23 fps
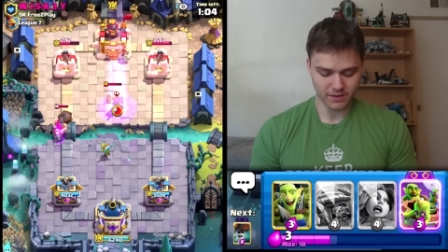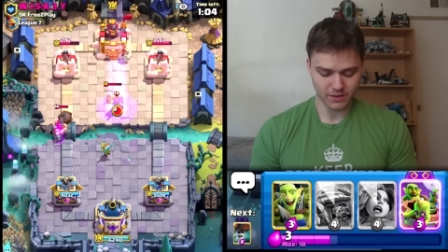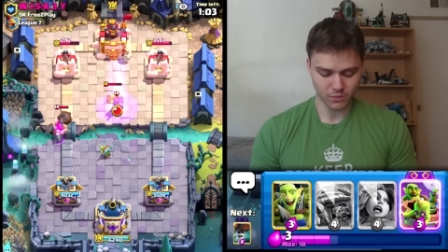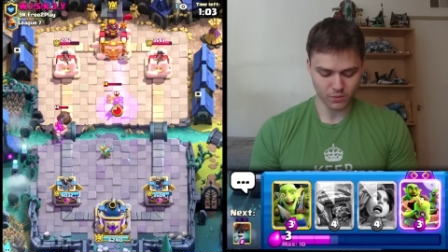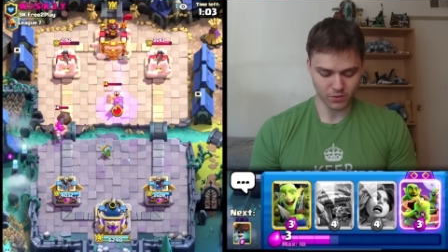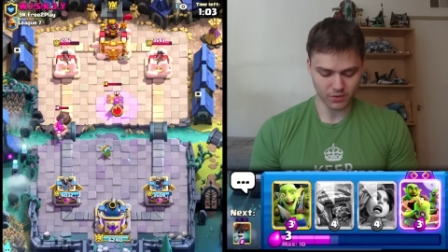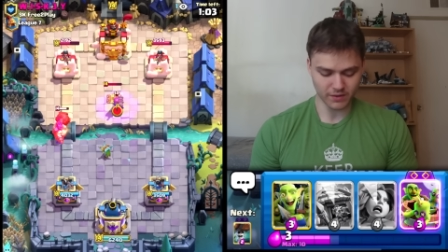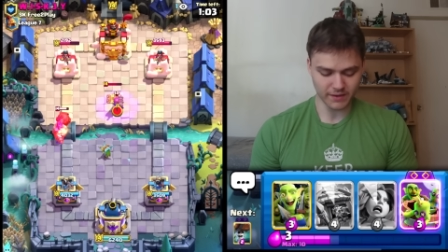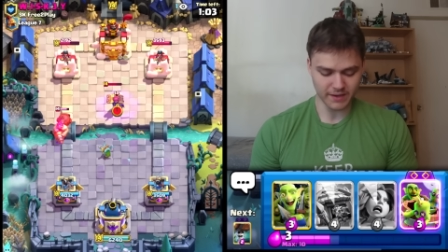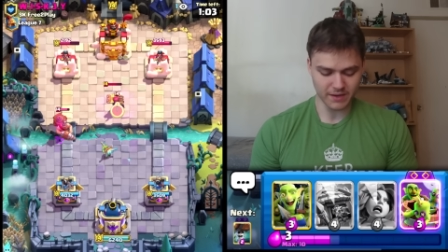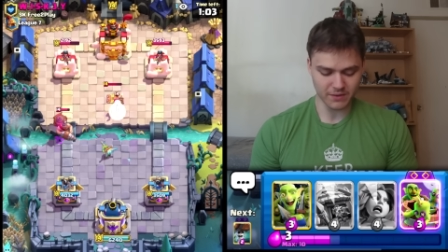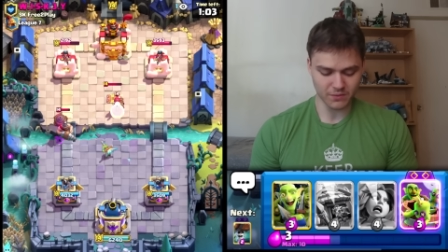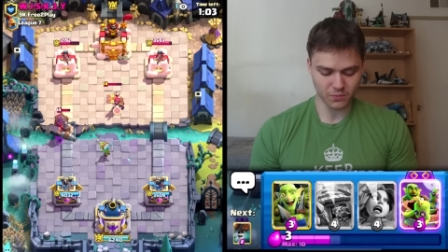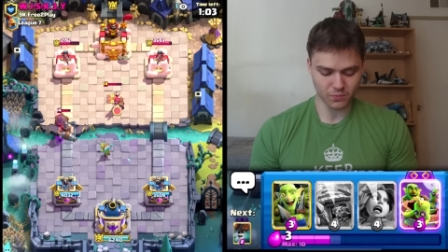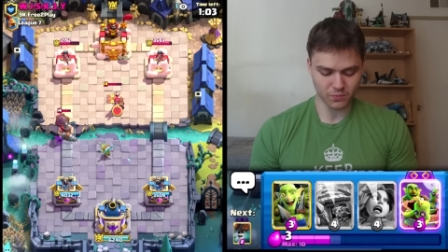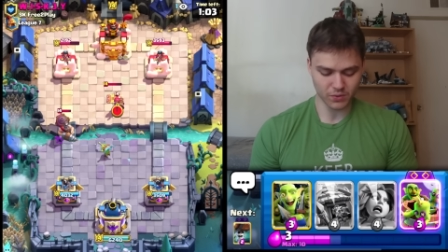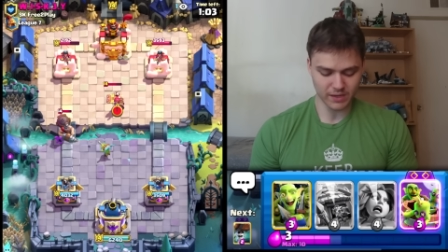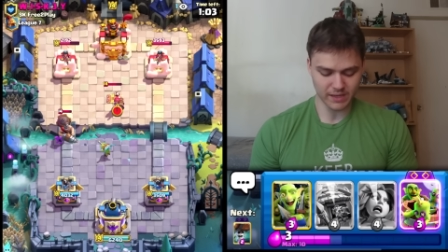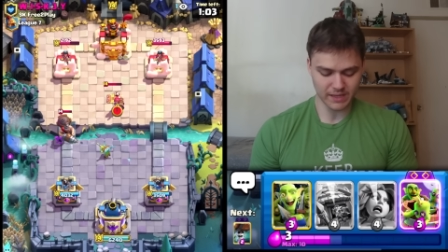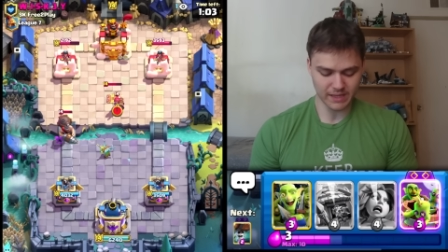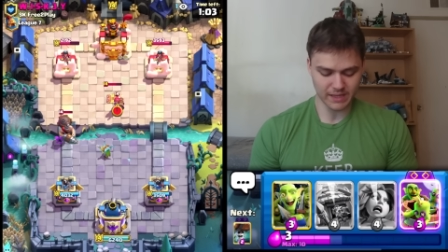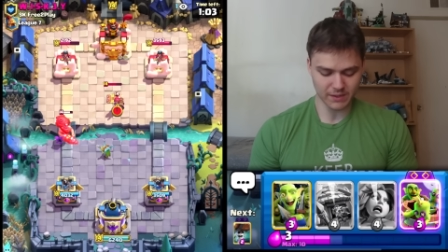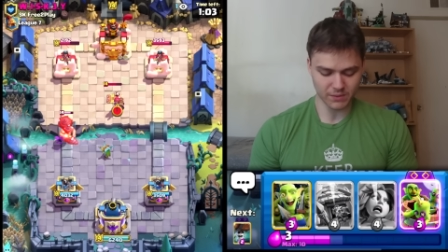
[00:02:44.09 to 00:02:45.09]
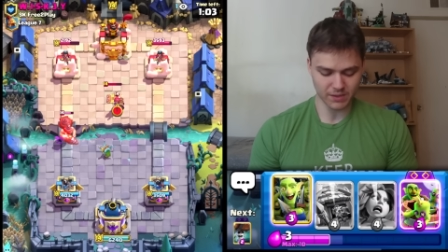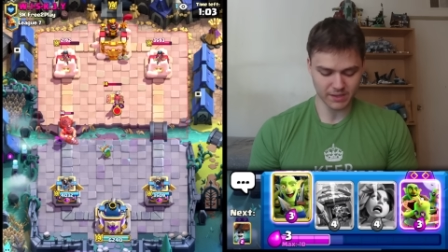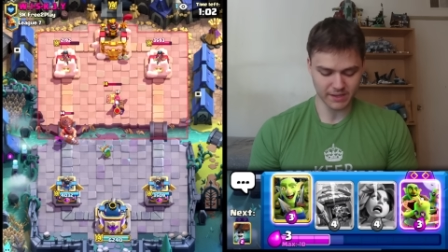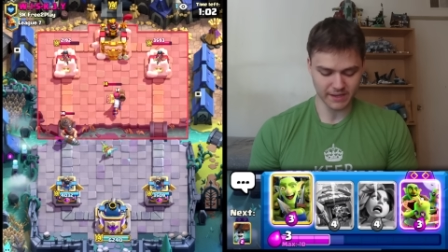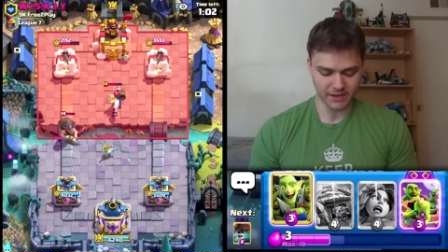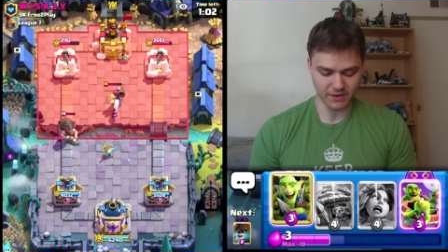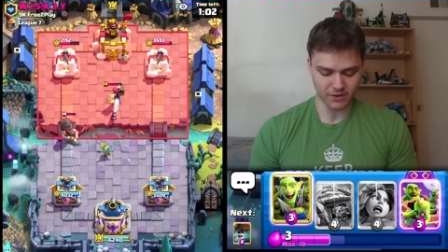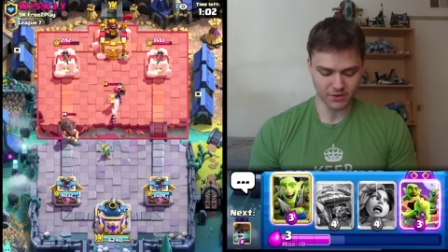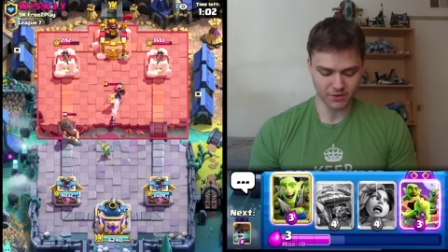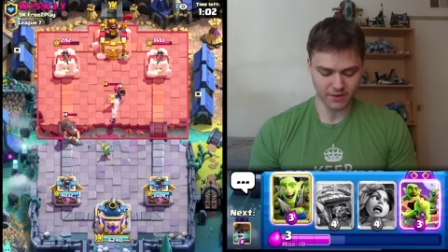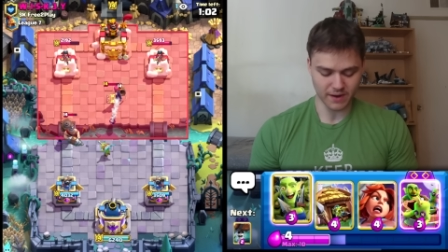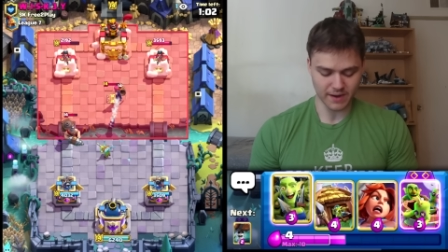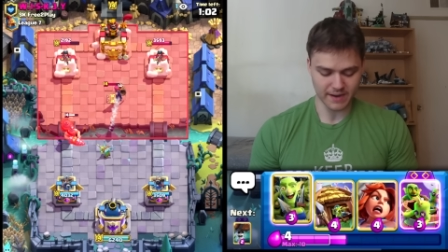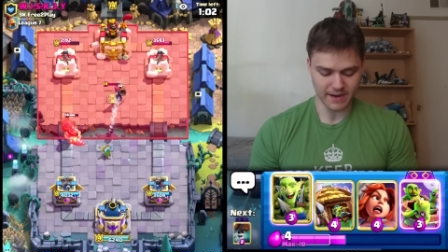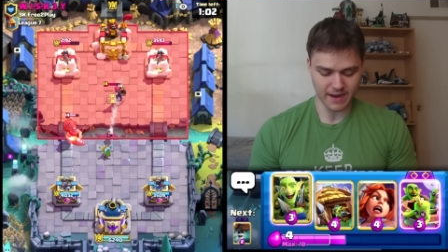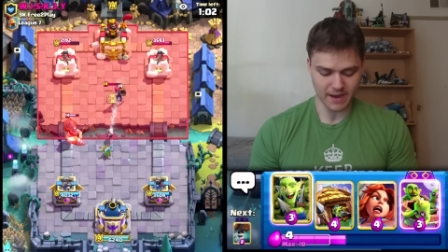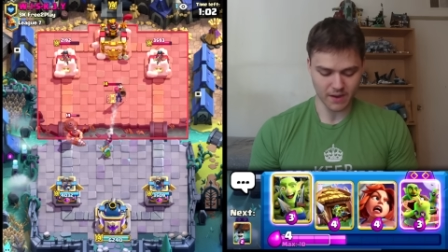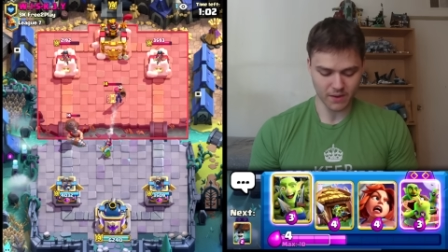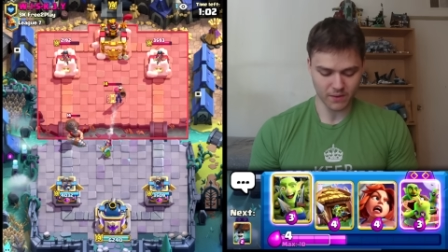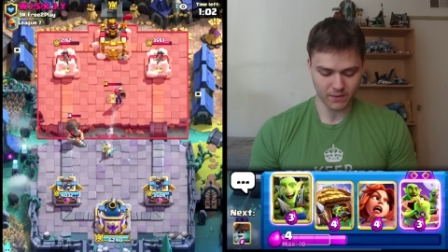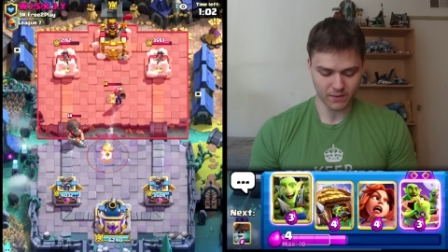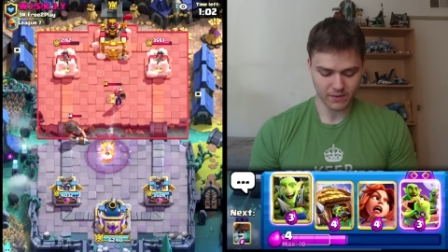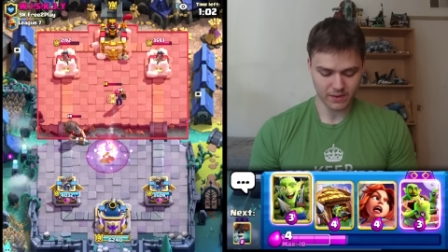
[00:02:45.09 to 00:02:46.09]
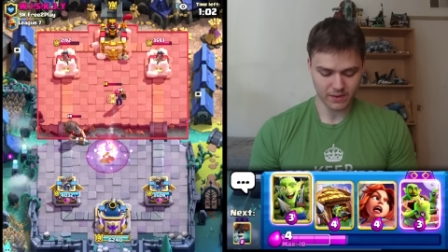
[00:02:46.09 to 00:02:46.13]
We're looking really, really good right now.